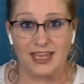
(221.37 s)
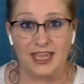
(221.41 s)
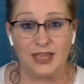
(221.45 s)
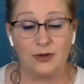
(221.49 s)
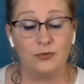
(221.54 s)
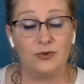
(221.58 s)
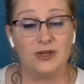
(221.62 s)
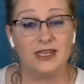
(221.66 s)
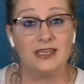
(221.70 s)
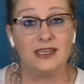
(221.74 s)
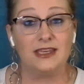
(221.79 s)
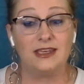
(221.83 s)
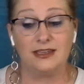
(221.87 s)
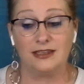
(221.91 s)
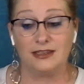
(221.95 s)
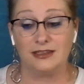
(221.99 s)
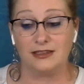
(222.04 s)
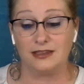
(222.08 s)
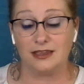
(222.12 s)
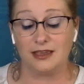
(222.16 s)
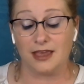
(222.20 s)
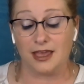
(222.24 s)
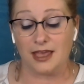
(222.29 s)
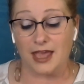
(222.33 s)
And we
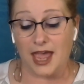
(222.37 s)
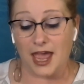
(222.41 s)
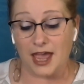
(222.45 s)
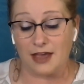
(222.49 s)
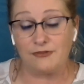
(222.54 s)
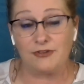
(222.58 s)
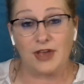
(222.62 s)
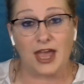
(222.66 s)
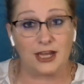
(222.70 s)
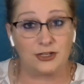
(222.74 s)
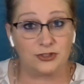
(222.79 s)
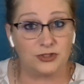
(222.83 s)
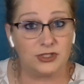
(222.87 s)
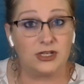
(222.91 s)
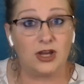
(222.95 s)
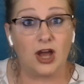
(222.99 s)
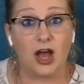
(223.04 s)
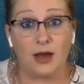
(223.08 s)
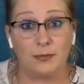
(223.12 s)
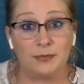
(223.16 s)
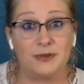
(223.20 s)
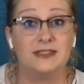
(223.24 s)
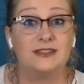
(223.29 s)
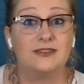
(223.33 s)
have actually
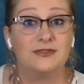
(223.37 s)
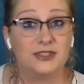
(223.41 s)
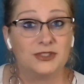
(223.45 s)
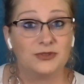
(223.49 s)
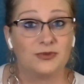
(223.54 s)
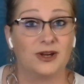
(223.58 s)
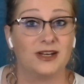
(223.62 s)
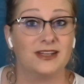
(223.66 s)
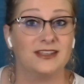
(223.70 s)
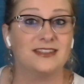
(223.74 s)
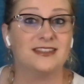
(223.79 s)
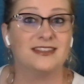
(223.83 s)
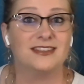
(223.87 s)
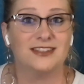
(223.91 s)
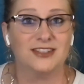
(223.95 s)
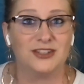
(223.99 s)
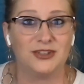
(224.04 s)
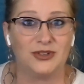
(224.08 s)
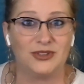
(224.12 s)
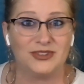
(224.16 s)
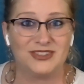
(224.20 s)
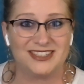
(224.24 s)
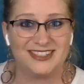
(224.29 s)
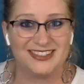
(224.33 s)
copies of this writing
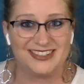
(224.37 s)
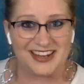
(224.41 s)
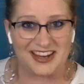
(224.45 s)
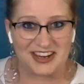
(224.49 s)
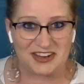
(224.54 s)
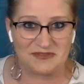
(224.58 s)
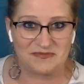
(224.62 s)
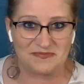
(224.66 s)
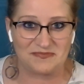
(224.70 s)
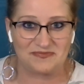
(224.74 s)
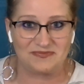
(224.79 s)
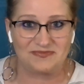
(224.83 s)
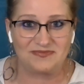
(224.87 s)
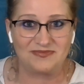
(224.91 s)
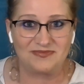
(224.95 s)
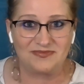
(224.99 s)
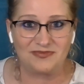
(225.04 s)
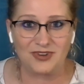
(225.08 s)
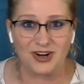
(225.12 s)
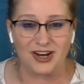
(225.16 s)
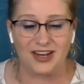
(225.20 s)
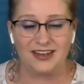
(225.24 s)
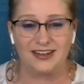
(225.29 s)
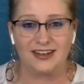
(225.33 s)
still today,
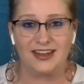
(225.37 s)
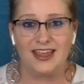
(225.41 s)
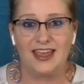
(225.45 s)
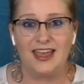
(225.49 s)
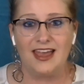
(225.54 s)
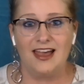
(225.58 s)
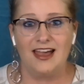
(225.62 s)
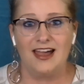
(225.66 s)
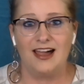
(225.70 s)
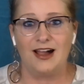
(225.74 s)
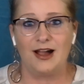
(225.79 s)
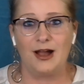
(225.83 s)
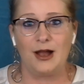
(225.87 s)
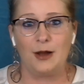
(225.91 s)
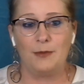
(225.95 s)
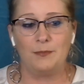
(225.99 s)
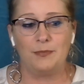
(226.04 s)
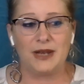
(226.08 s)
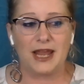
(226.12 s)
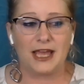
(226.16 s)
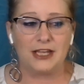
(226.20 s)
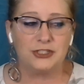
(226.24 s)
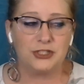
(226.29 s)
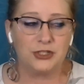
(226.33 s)
right? But
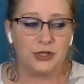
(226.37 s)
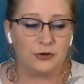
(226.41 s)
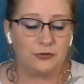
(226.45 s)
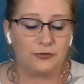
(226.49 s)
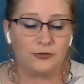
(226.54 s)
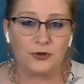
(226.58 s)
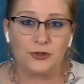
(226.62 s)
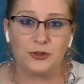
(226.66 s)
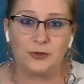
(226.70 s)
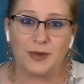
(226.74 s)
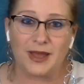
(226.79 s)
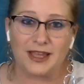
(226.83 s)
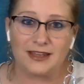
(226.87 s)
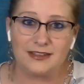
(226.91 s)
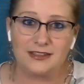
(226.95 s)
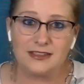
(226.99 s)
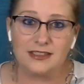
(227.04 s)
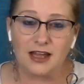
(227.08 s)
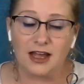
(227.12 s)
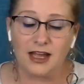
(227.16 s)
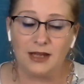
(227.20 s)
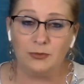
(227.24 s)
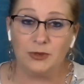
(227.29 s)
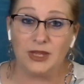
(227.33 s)
as you go further back in
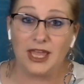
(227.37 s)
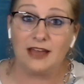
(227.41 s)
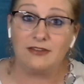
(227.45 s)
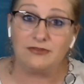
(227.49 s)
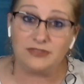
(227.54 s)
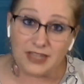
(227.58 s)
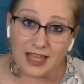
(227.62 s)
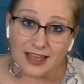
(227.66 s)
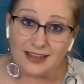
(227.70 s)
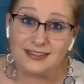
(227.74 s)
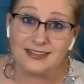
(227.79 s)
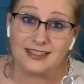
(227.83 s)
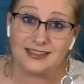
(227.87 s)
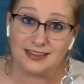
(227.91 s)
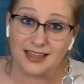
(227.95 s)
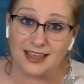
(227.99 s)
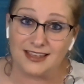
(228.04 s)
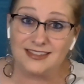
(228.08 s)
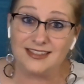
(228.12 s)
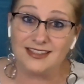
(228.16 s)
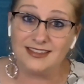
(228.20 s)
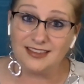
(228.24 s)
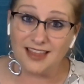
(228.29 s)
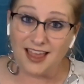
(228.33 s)
time, we have less and
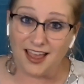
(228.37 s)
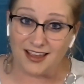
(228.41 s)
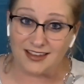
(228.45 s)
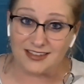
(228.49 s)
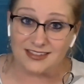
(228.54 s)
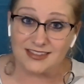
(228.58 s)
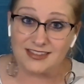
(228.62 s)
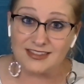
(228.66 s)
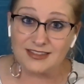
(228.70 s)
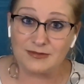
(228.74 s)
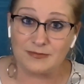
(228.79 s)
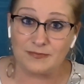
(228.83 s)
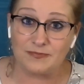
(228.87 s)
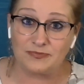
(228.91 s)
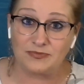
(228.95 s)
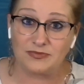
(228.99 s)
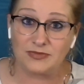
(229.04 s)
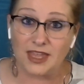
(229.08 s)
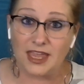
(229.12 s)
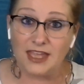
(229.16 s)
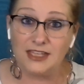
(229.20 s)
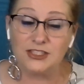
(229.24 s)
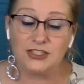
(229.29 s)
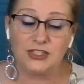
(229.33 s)
less and less.
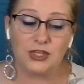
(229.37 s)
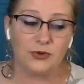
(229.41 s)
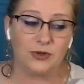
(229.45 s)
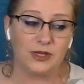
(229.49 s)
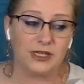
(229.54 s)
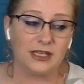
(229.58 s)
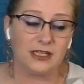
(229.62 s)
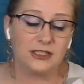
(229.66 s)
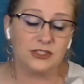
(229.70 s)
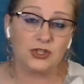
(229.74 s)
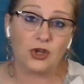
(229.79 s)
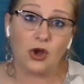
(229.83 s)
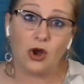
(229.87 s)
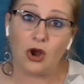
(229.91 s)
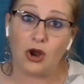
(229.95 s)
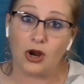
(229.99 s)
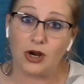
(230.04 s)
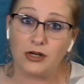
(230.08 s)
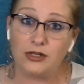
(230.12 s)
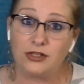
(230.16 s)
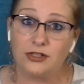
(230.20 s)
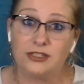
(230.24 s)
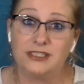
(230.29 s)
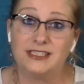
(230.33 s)
And so it gets
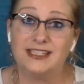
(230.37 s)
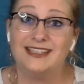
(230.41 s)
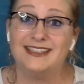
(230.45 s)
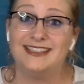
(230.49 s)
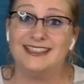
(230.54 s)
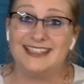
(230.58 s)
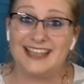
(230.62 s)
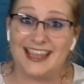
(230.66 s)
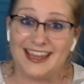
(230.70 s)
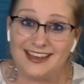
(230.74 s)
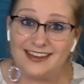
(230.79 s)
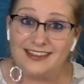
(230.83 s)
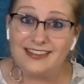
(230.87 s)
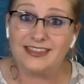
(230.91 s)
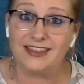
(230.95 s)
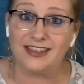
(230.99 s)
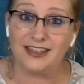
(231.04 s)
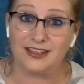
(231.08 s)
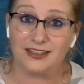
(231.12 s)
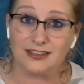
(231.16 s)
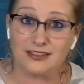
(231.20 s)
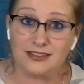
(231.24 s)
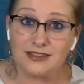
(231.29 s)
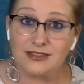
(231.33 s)
harder to date
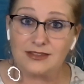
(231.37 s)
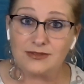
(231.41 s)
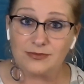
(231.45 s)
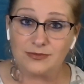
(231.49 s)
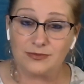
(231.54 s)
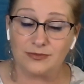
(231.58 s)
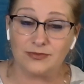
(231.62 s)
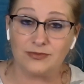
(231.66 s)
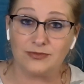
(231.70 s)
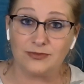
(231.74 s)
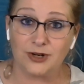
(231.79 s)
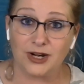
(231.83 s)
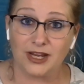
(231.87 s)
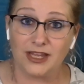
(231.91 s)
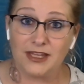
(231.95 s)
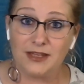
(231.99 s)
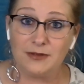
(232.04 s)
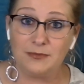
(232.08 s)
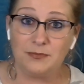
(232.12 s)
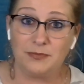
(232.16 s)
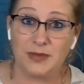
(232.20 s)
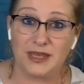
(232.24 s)
things, right?